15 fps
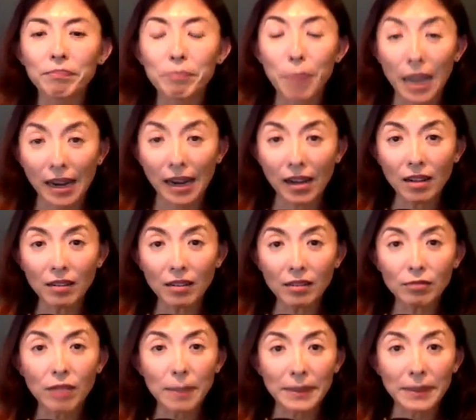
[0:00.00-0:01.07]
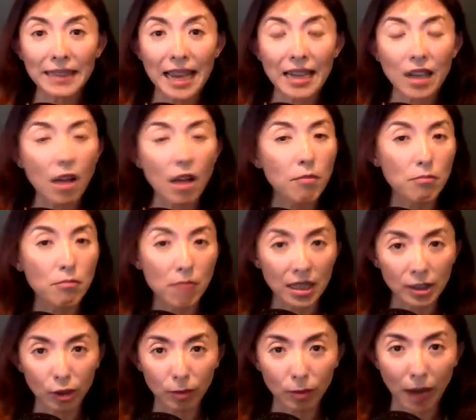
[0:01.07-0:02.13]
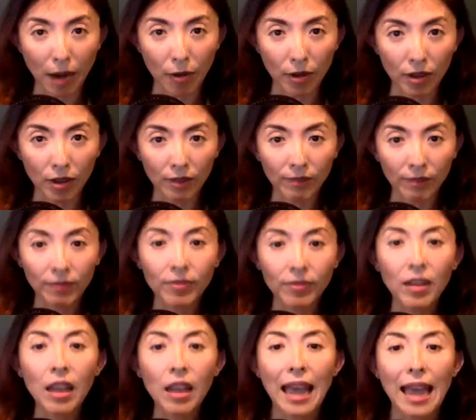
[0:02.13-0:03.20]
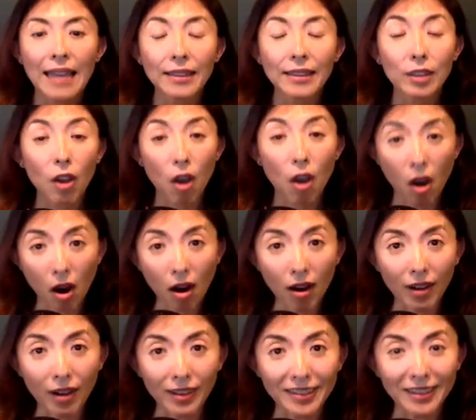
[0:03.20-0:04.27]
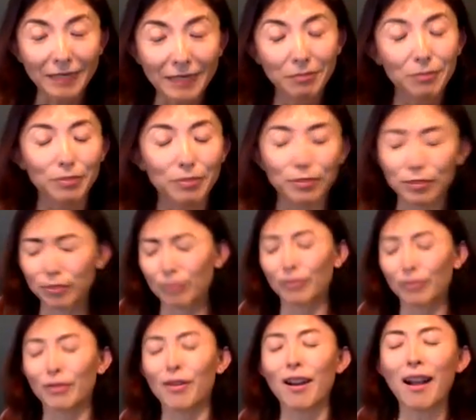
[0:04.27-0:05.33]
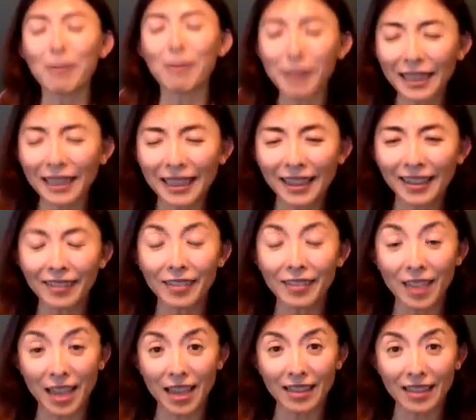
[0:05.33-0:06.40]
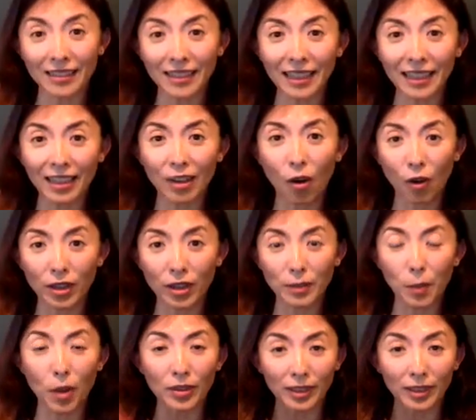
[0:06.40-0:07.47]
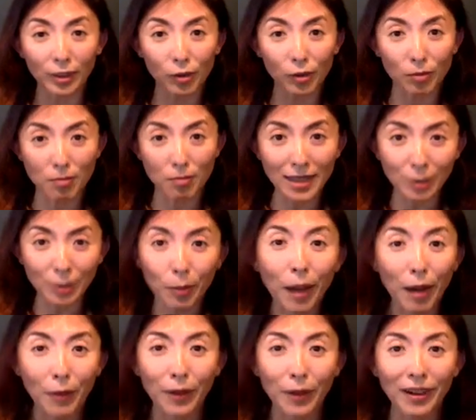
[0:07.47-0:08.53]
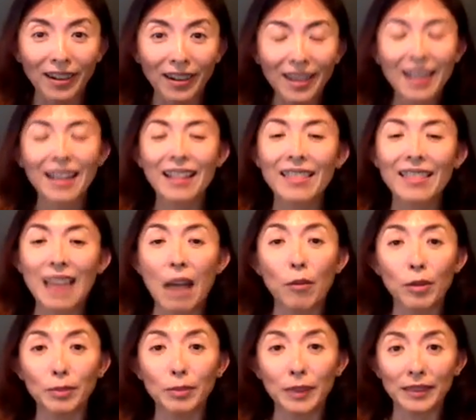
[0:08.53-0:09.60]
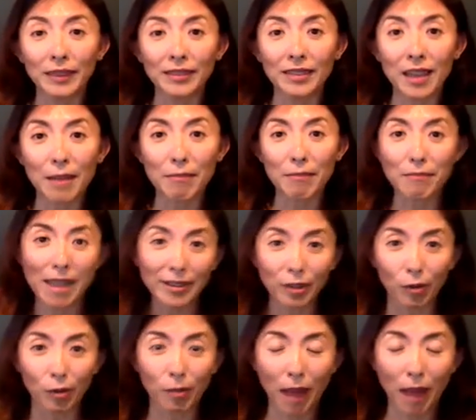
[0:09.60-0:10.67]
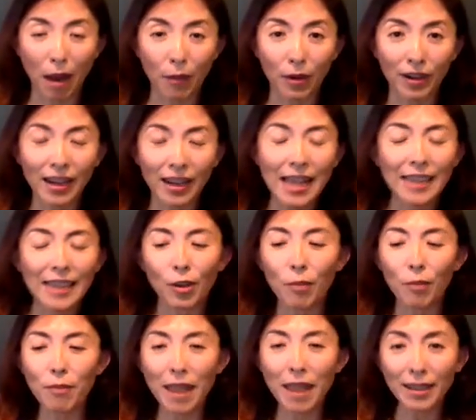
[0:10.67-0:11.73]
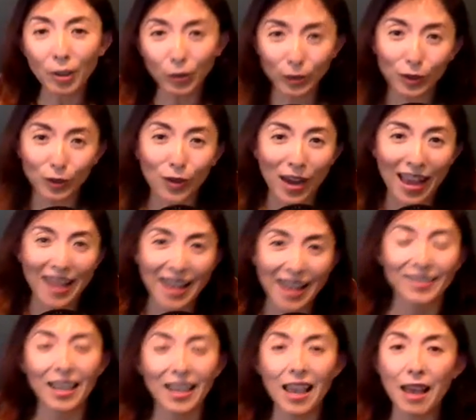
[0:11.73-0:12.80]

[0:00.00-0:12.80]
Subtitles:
bear represent muscle power, and the heart probably here then in corresponding to muscle power, that will be mental power. So mental strength,